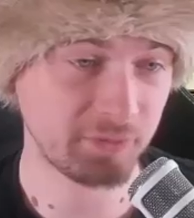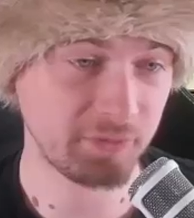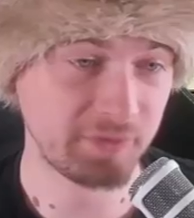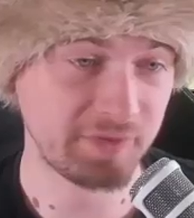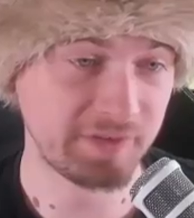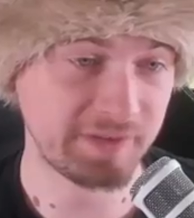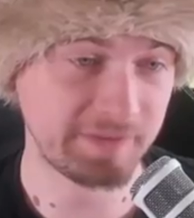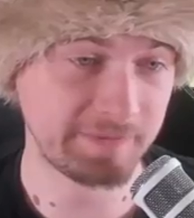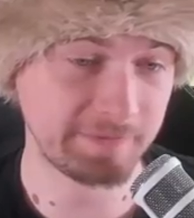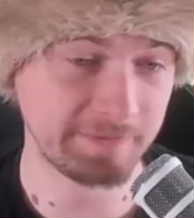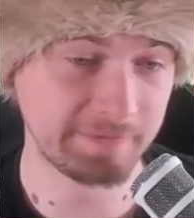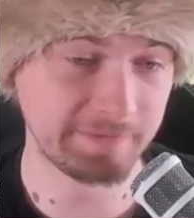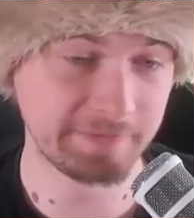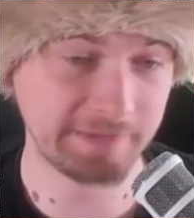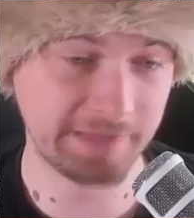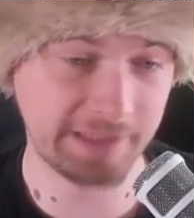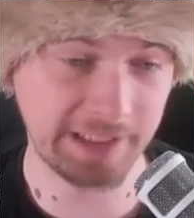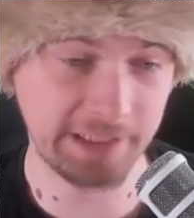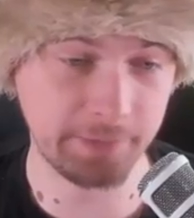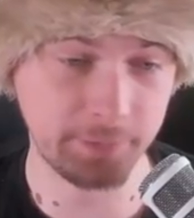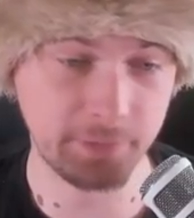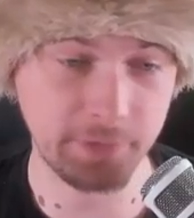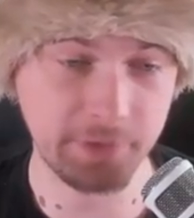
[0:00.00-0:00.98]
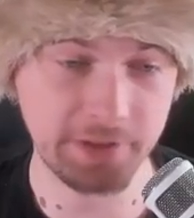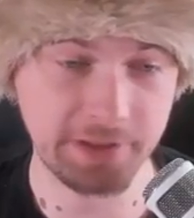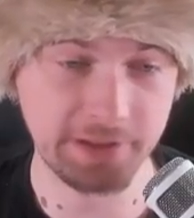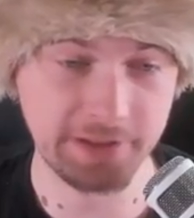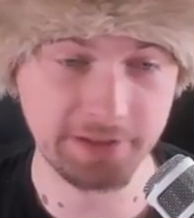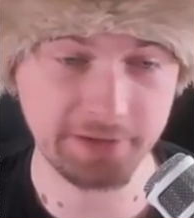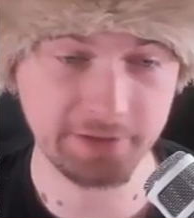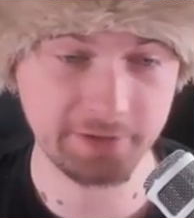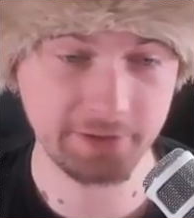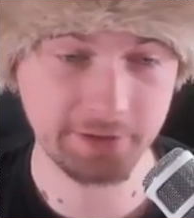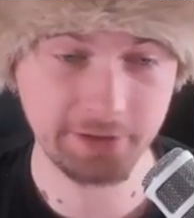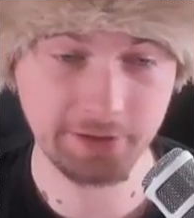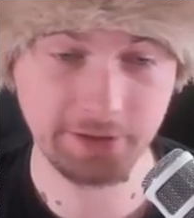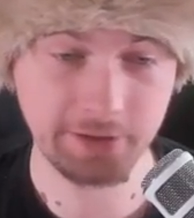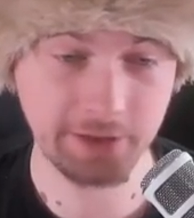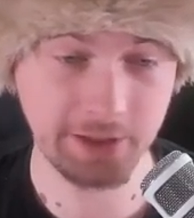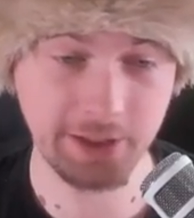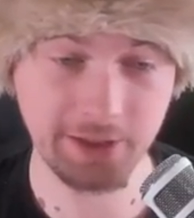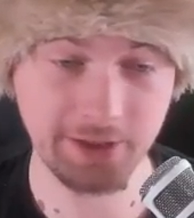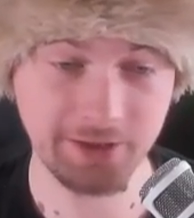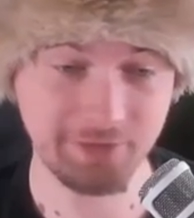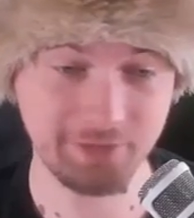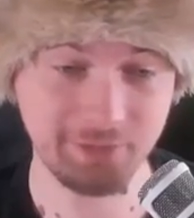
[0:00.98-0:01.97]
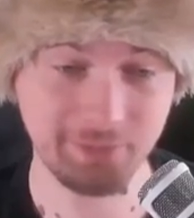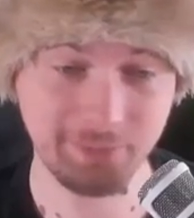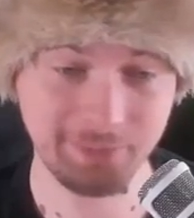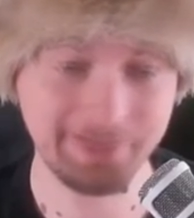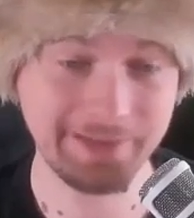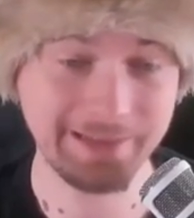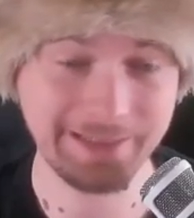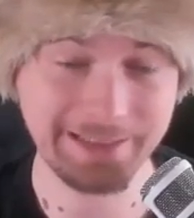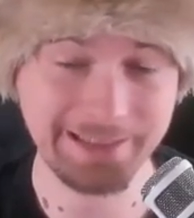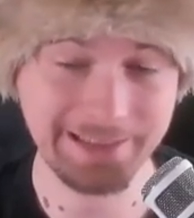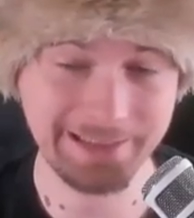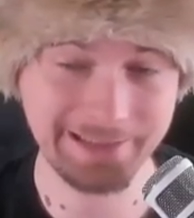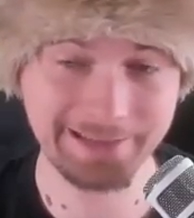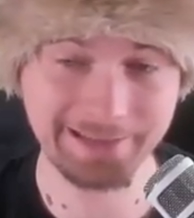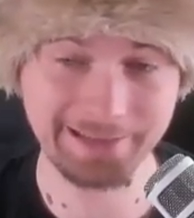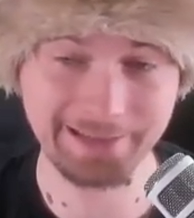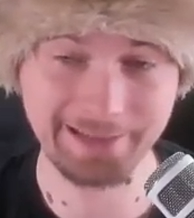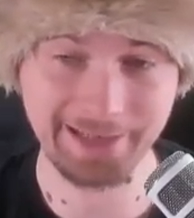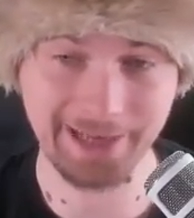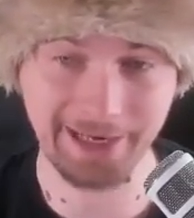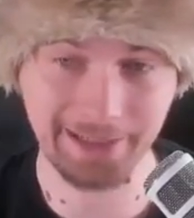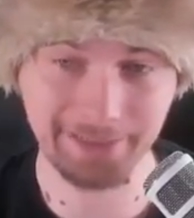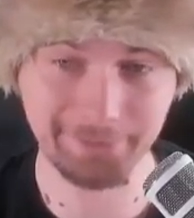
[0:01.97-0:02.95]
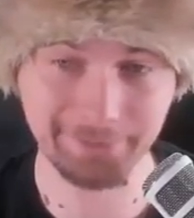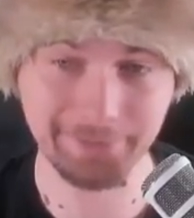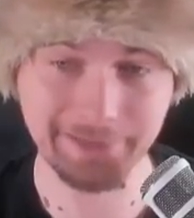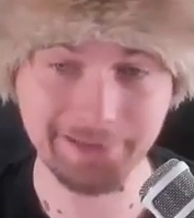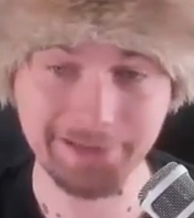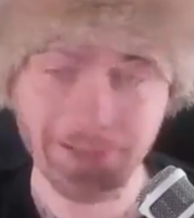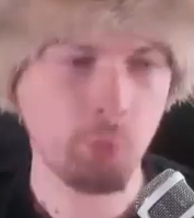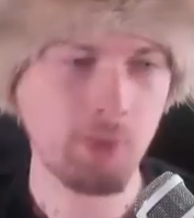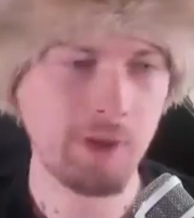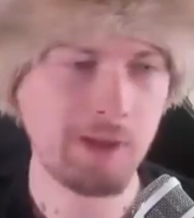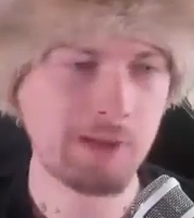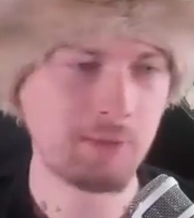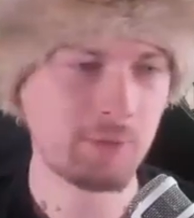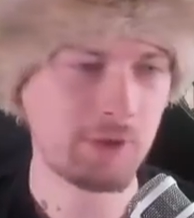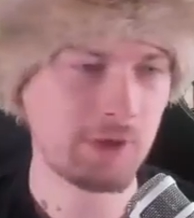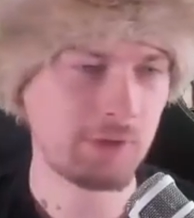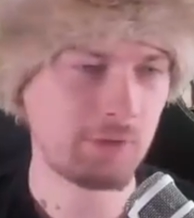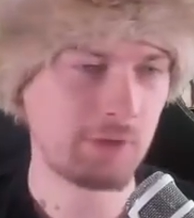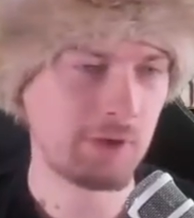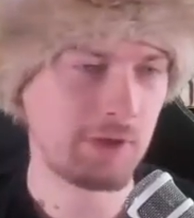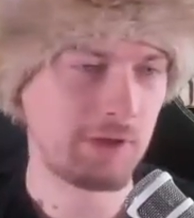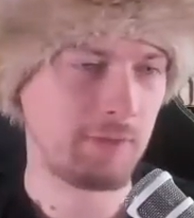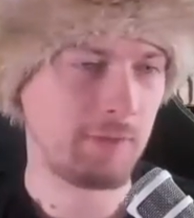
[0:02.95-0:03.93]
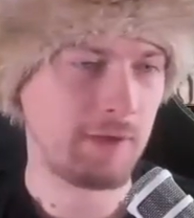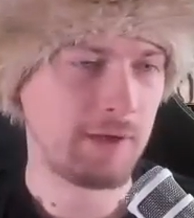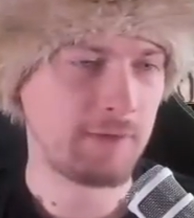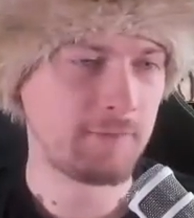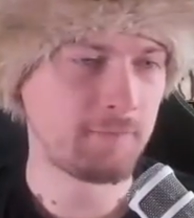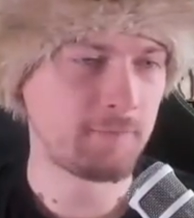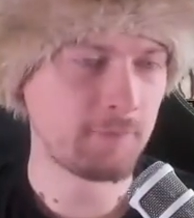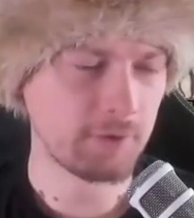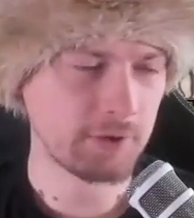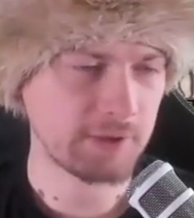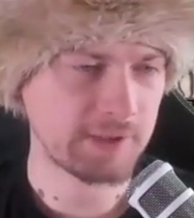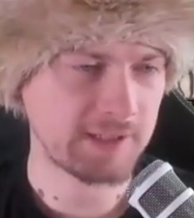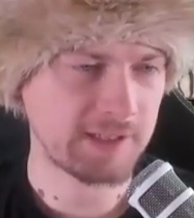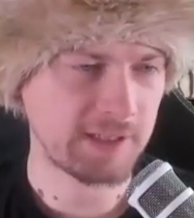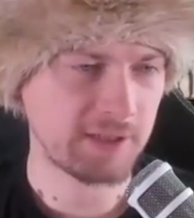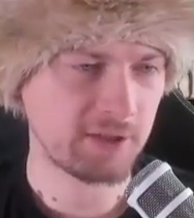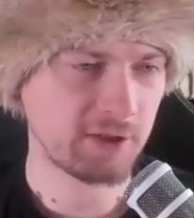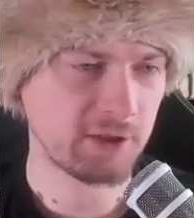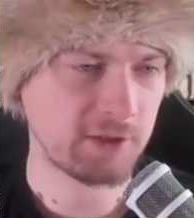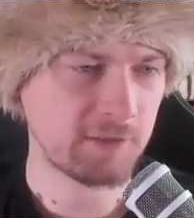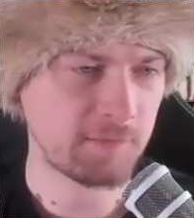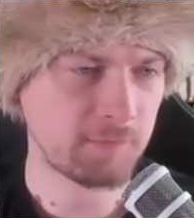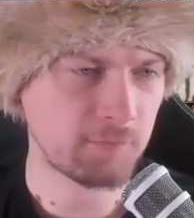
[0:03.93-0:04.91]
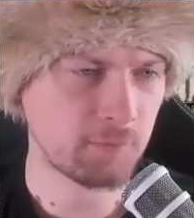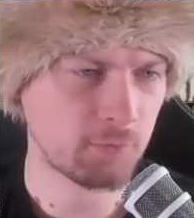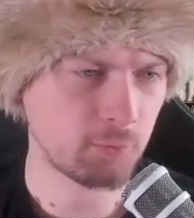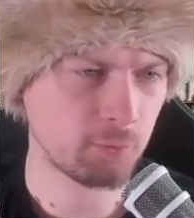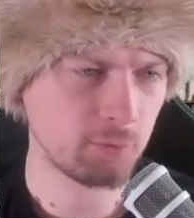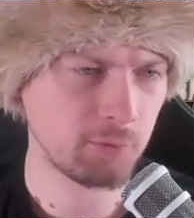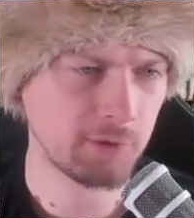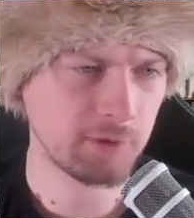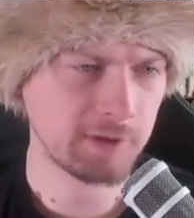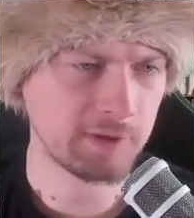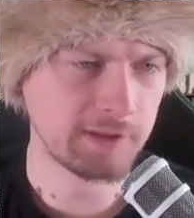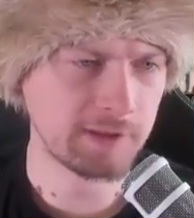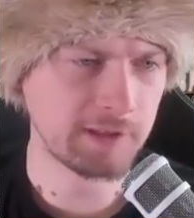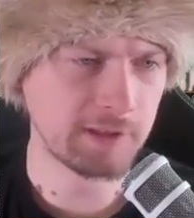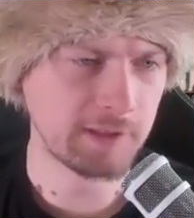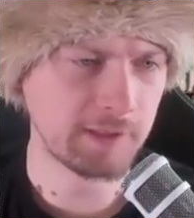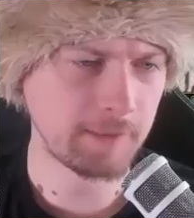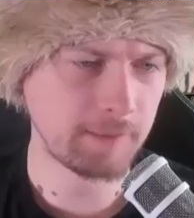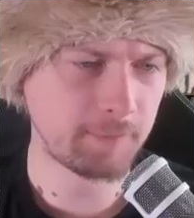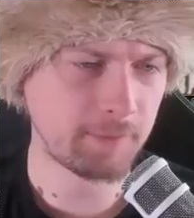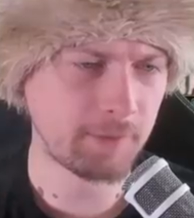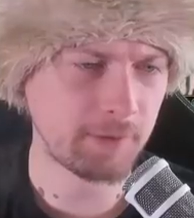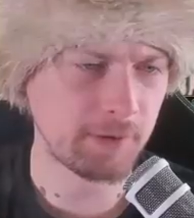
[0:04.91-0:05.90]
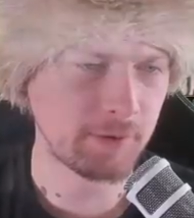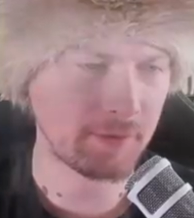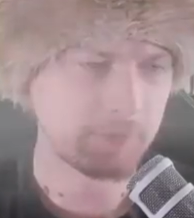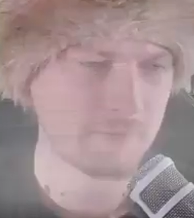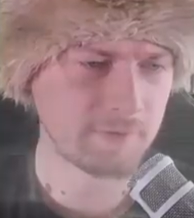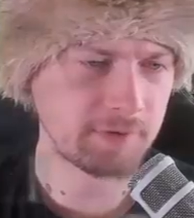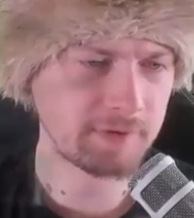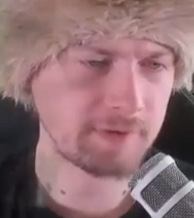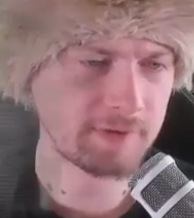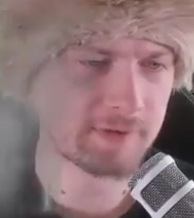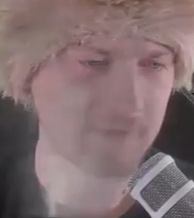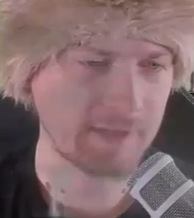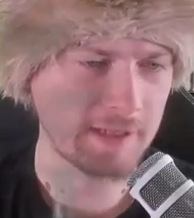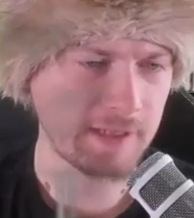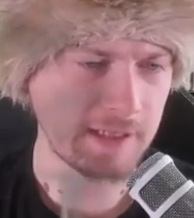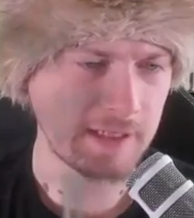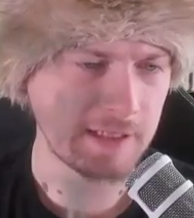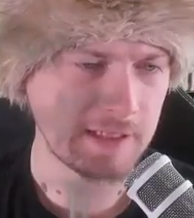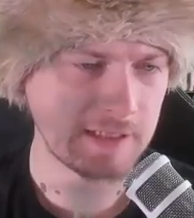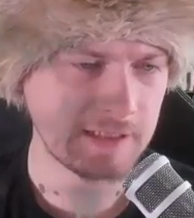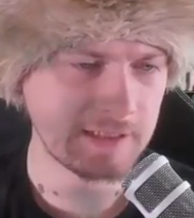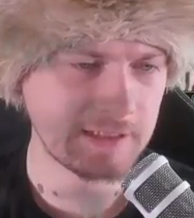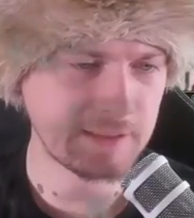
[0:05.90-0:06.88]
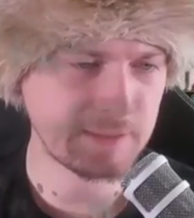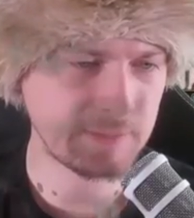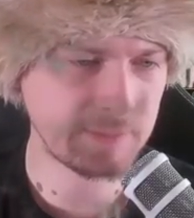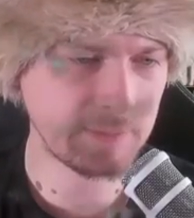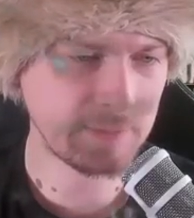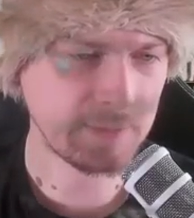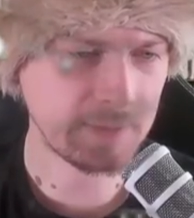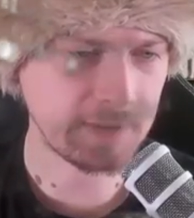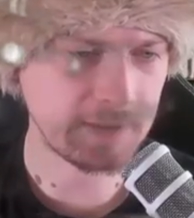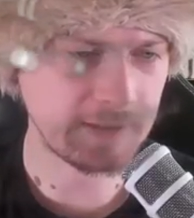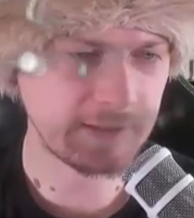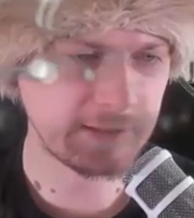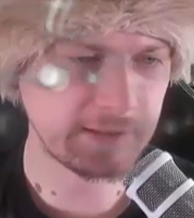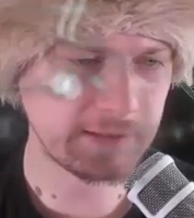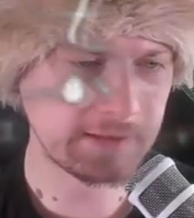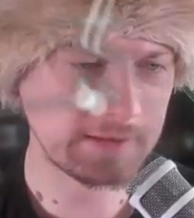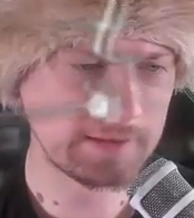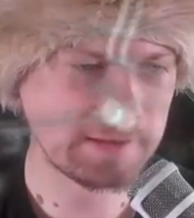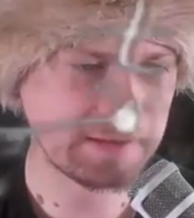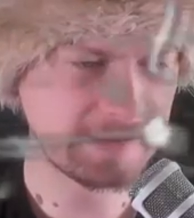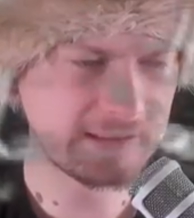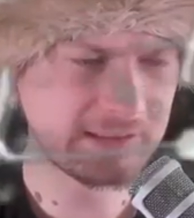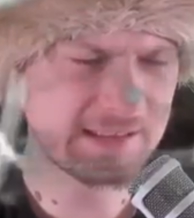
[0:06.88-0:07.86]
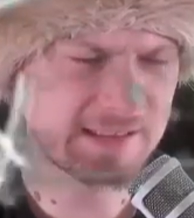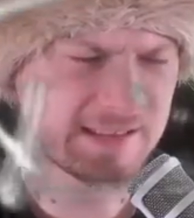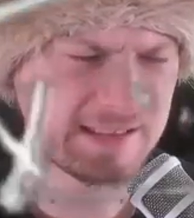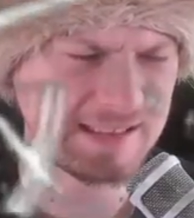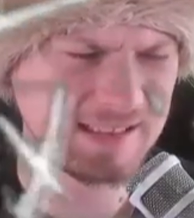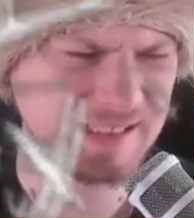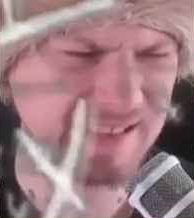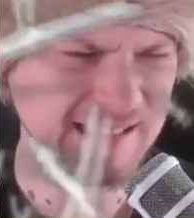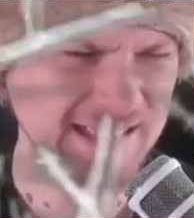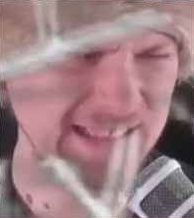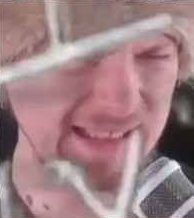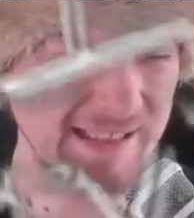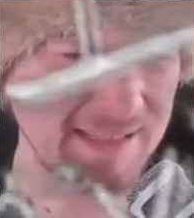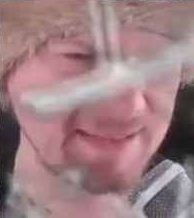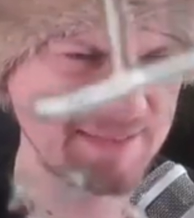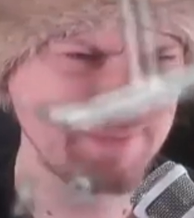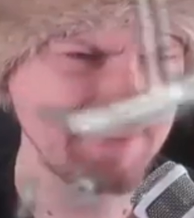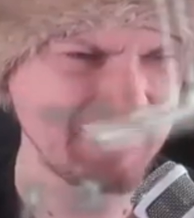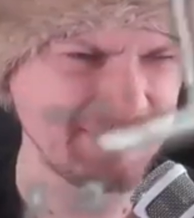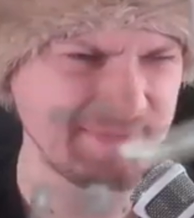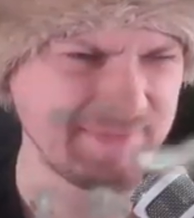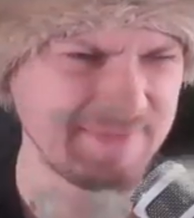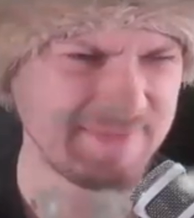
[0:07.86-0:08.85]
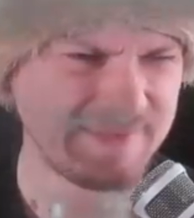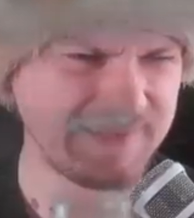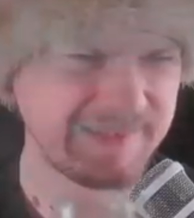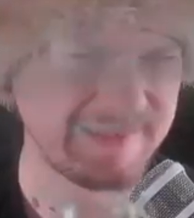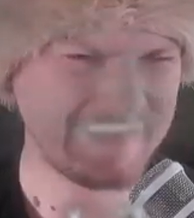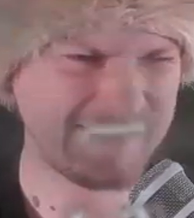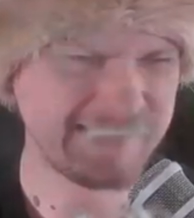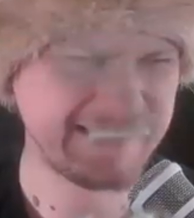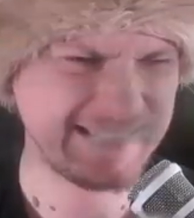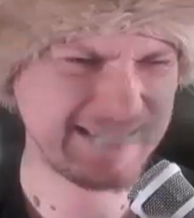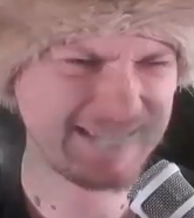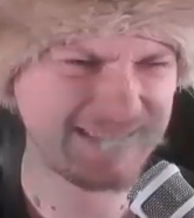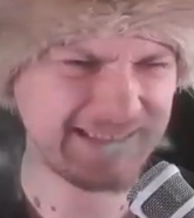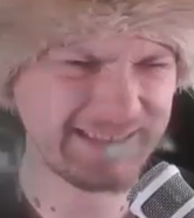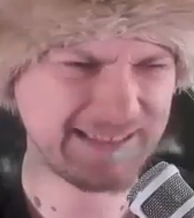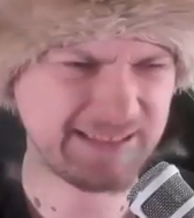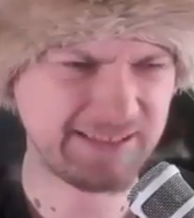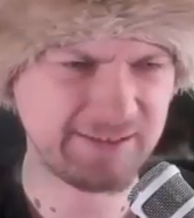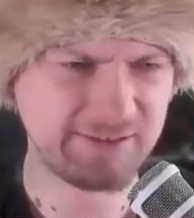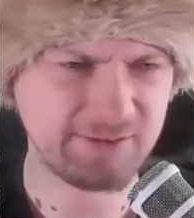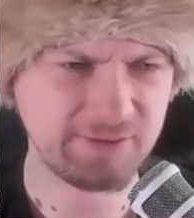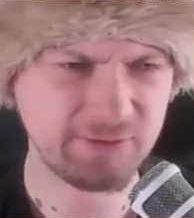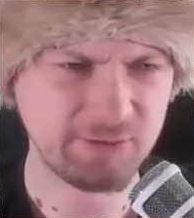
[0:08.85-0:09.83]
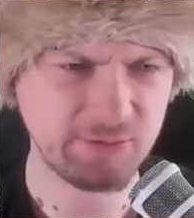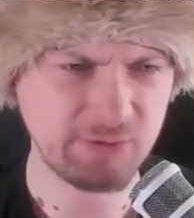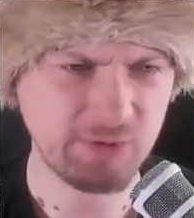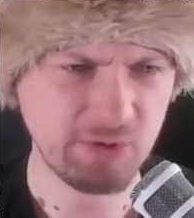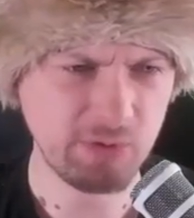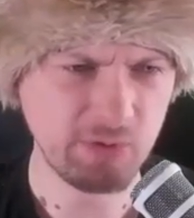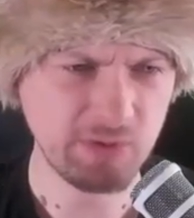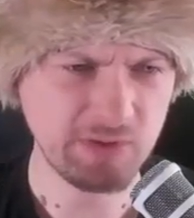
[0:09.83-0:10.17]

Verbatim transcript: to help me here. Please come. Well, well, well, my first guarantee form. What about tax meta this time? No.